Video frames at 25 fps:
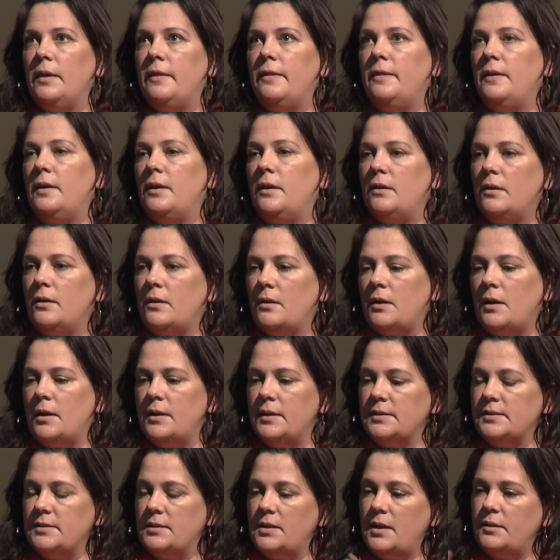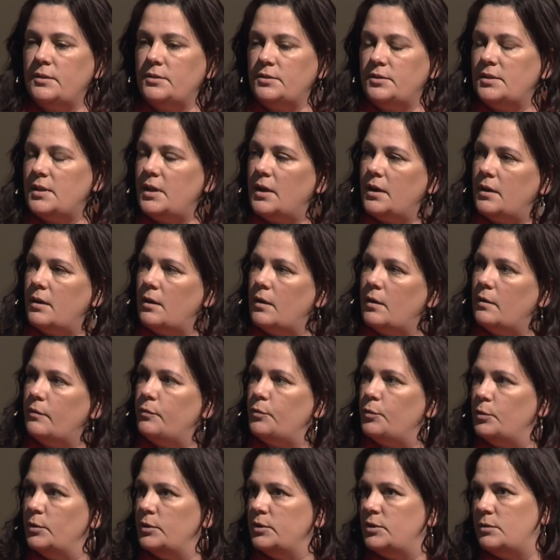there is another set of
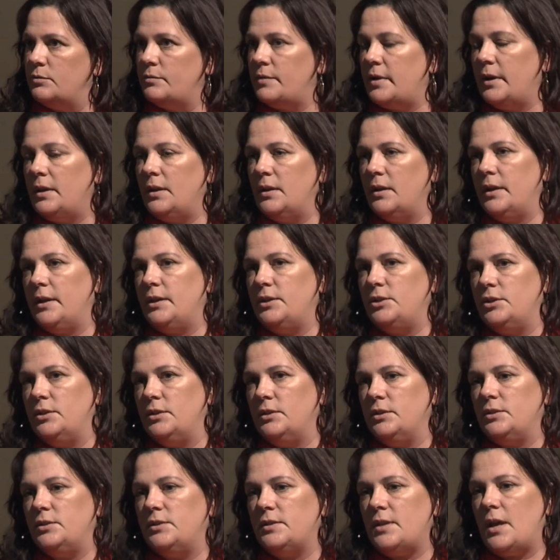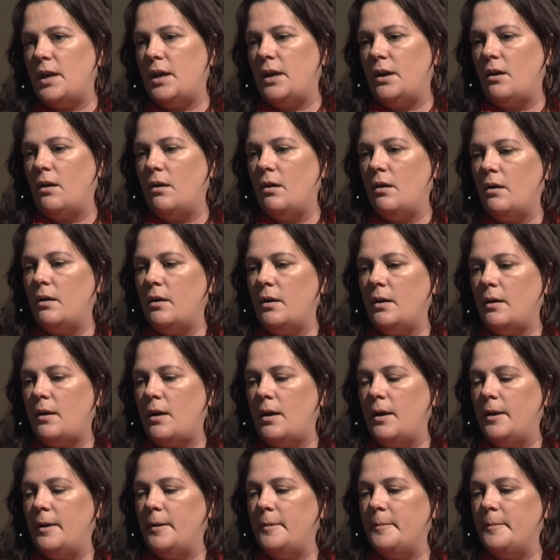rules and regulations that are